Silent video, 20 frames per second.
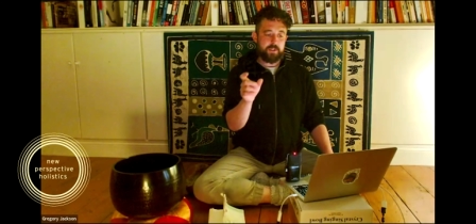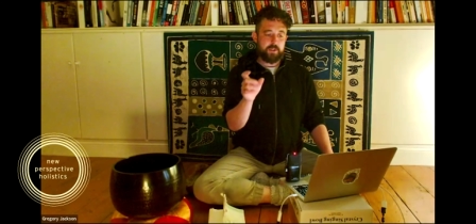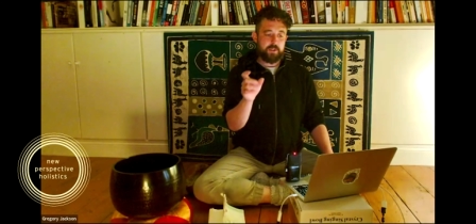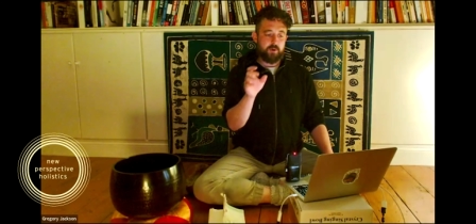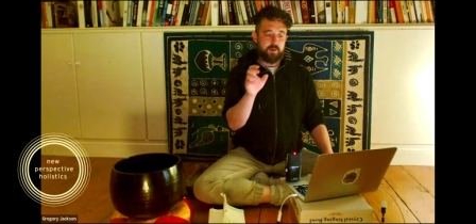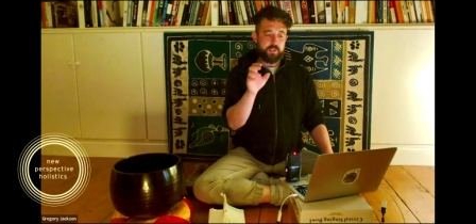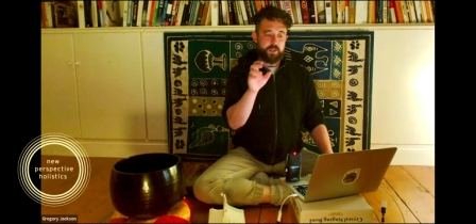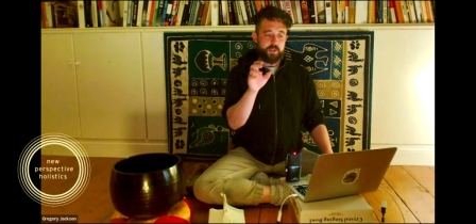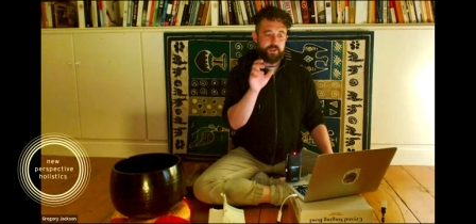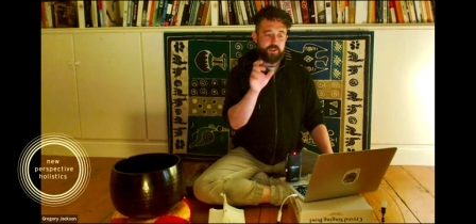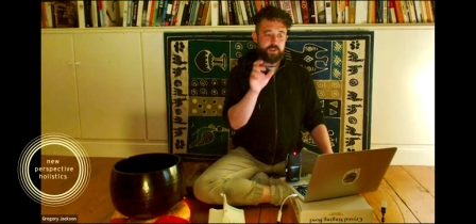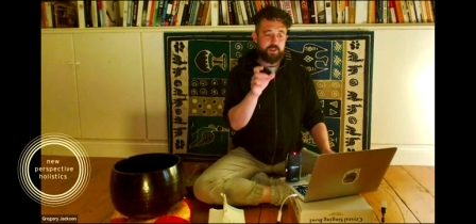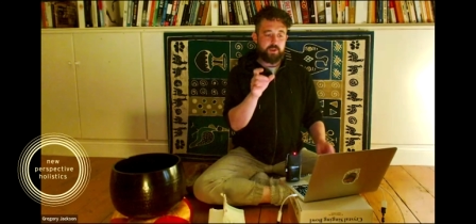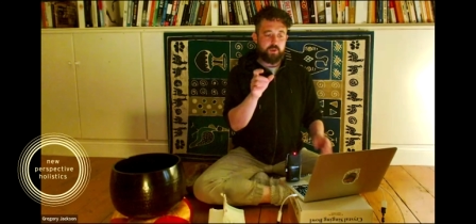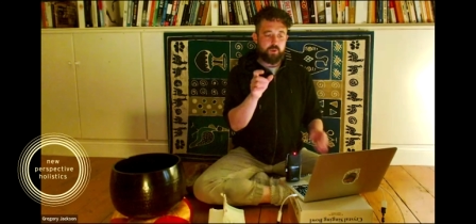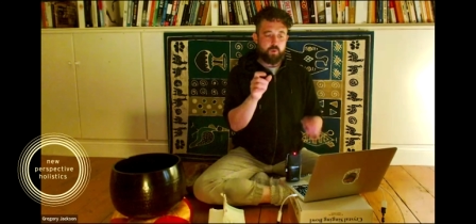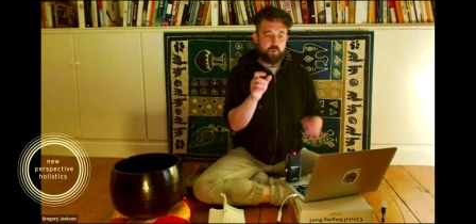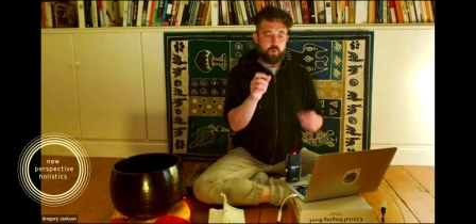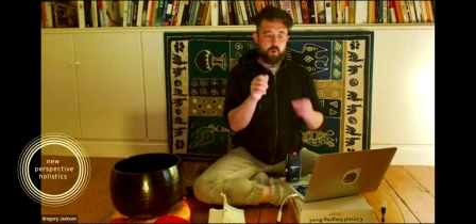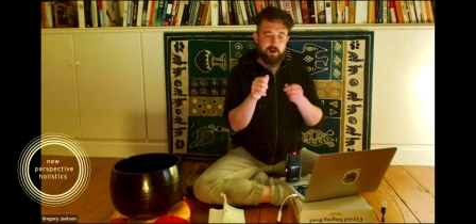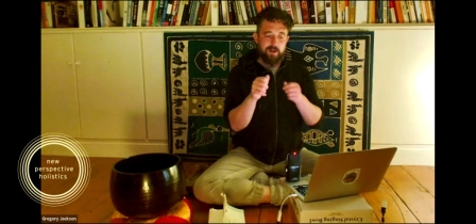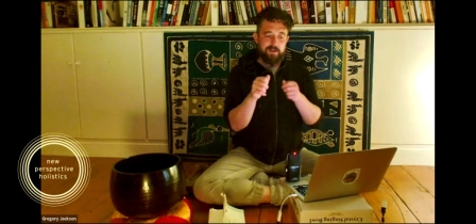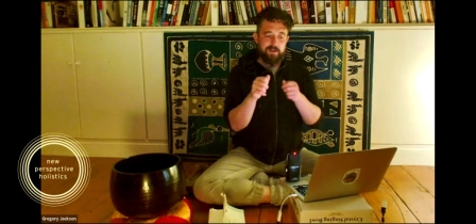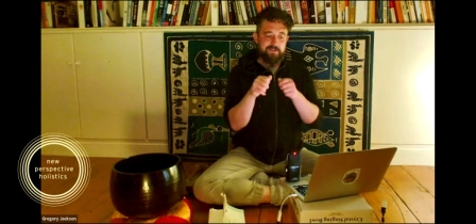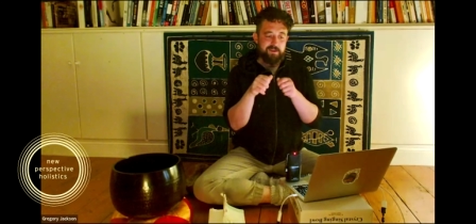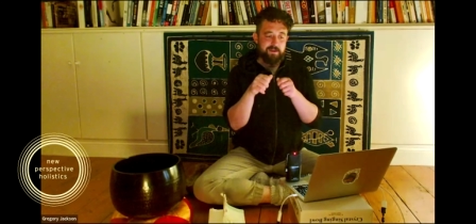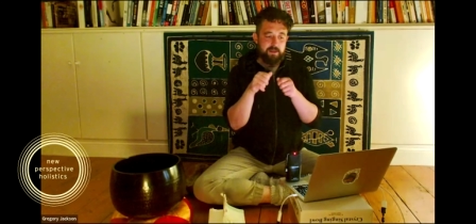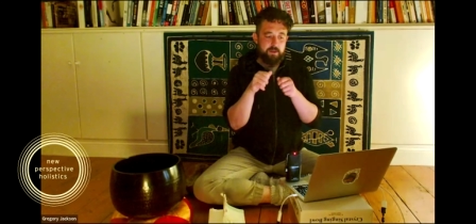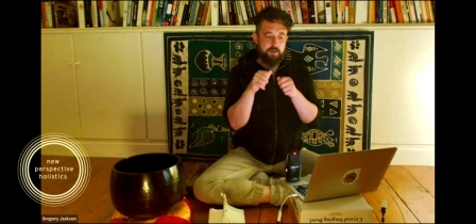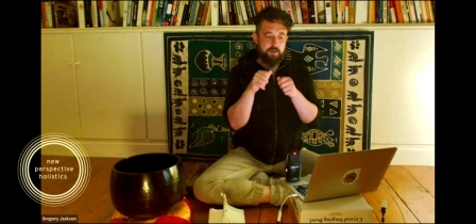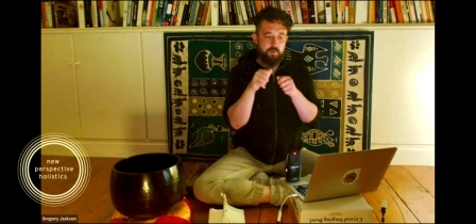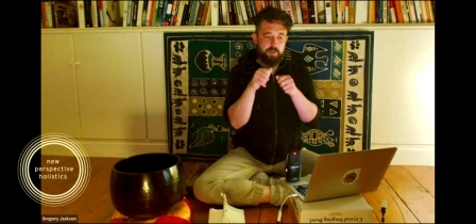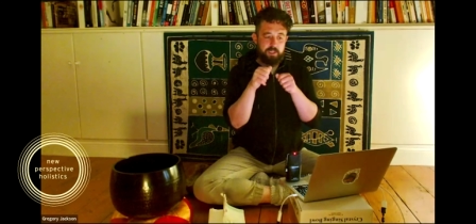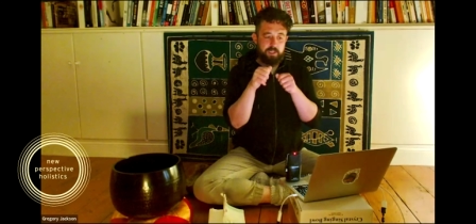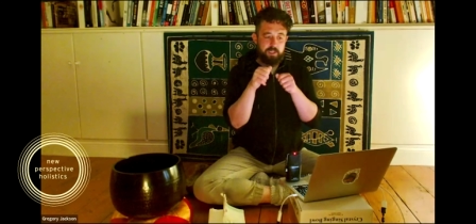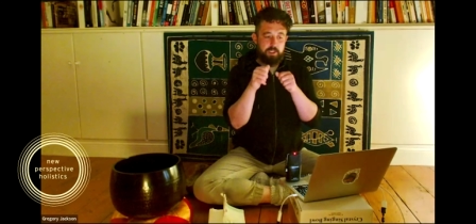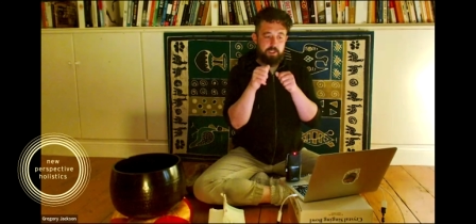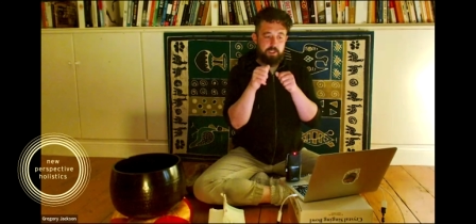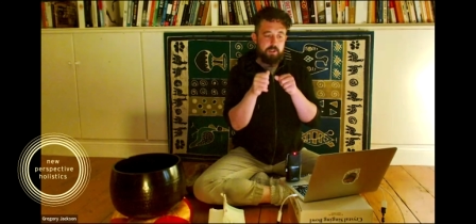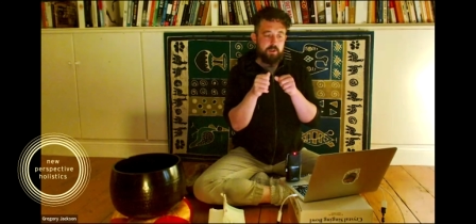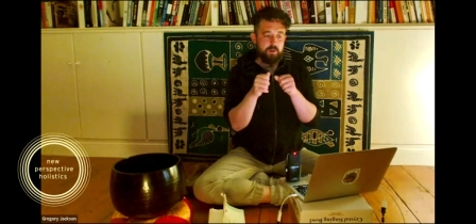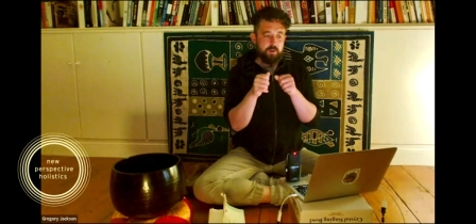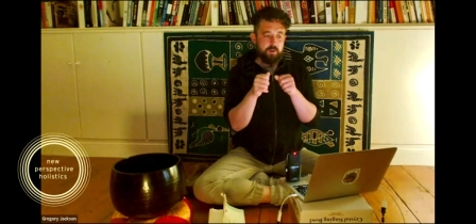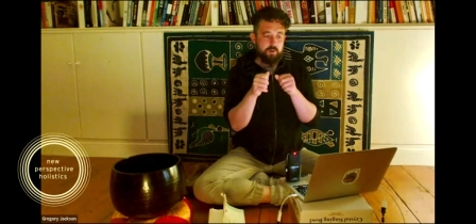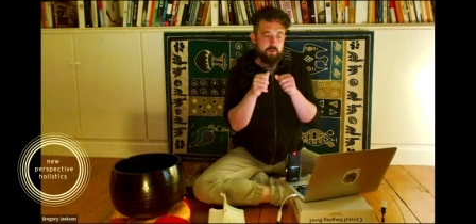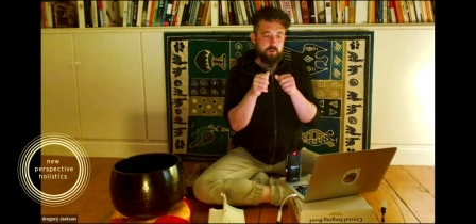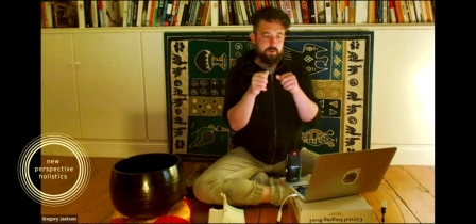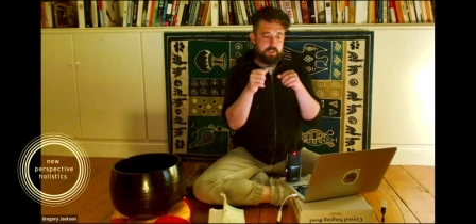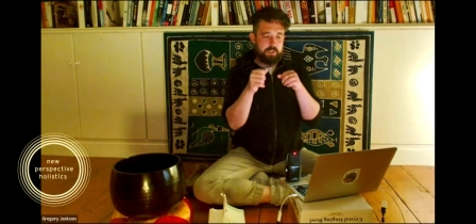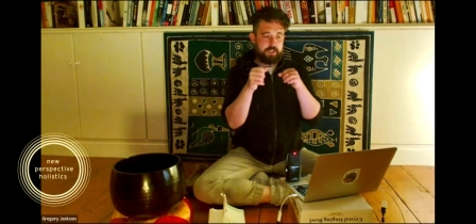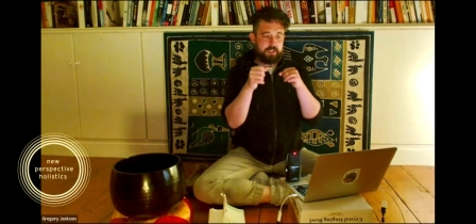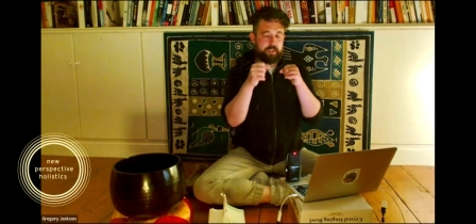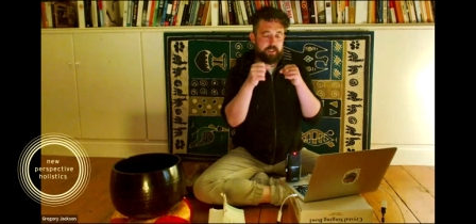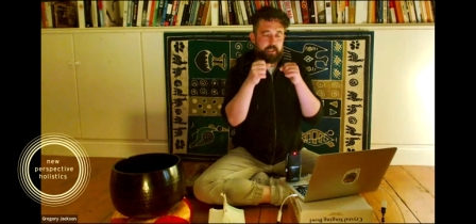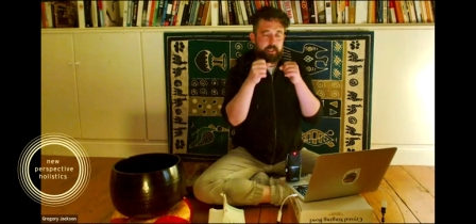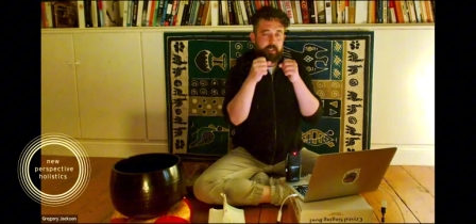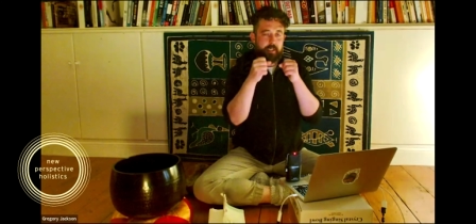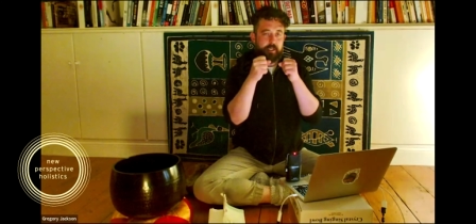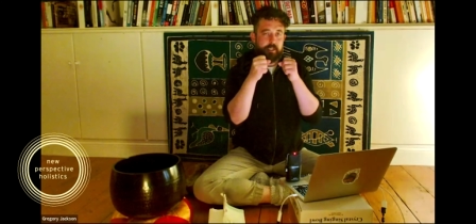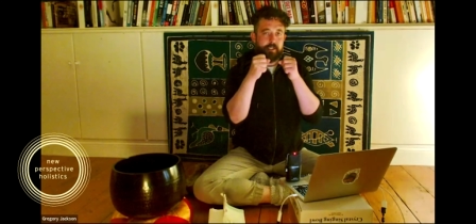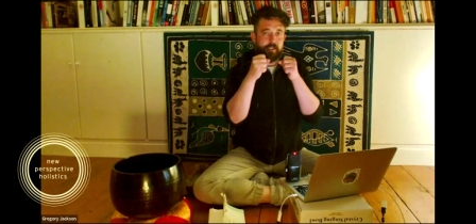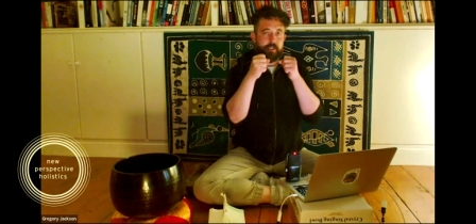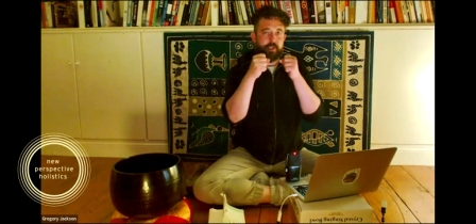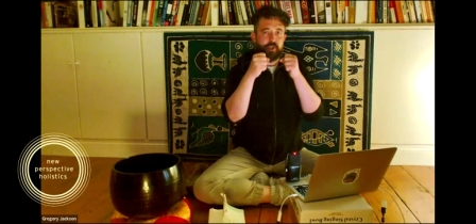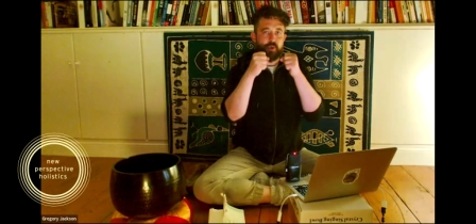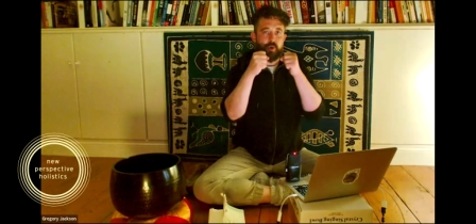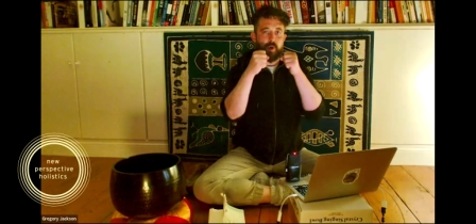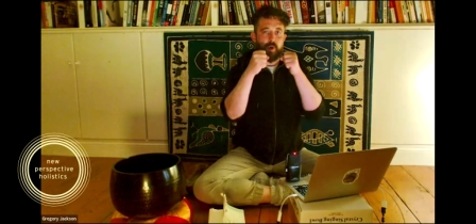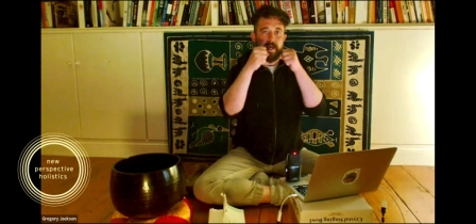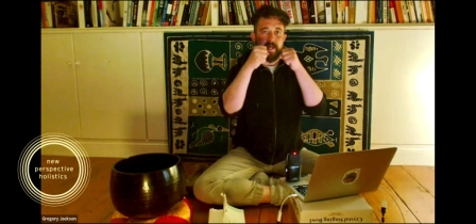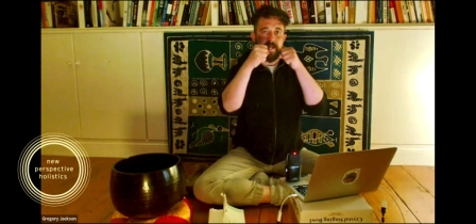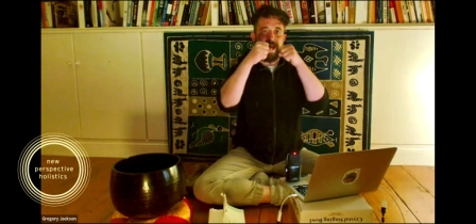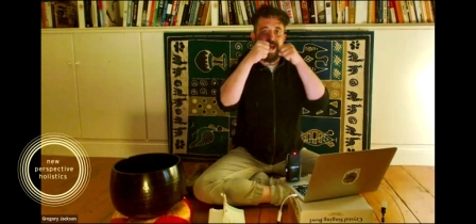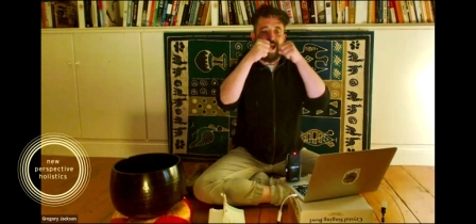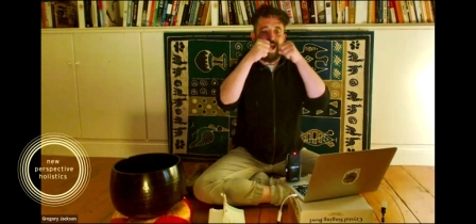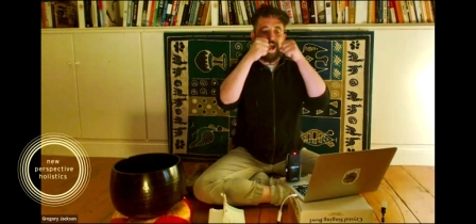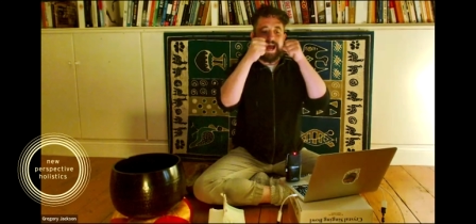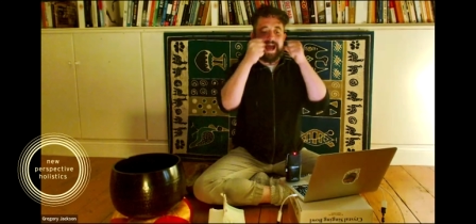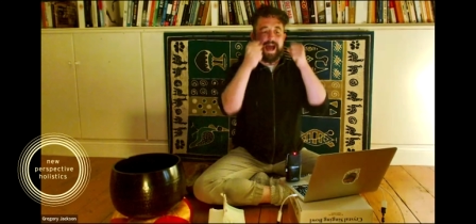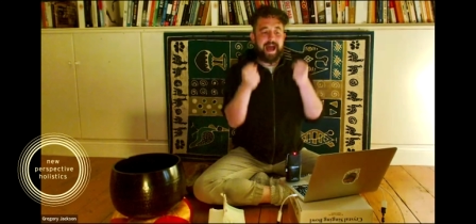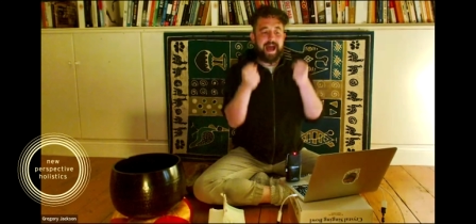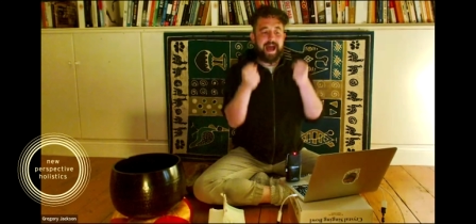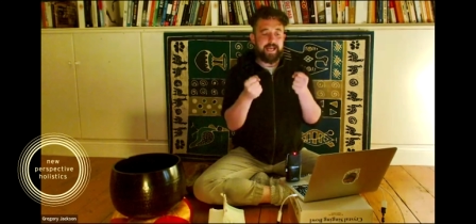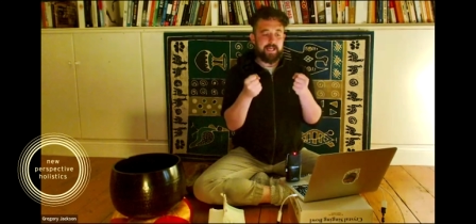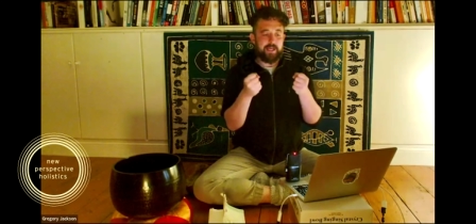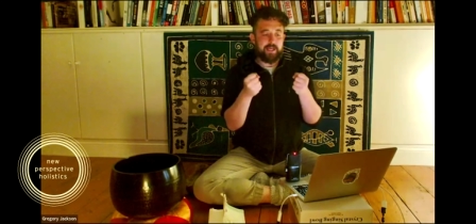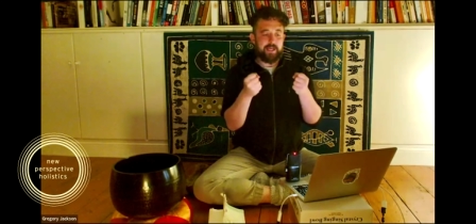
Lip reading: those are two words that you can use to try and hang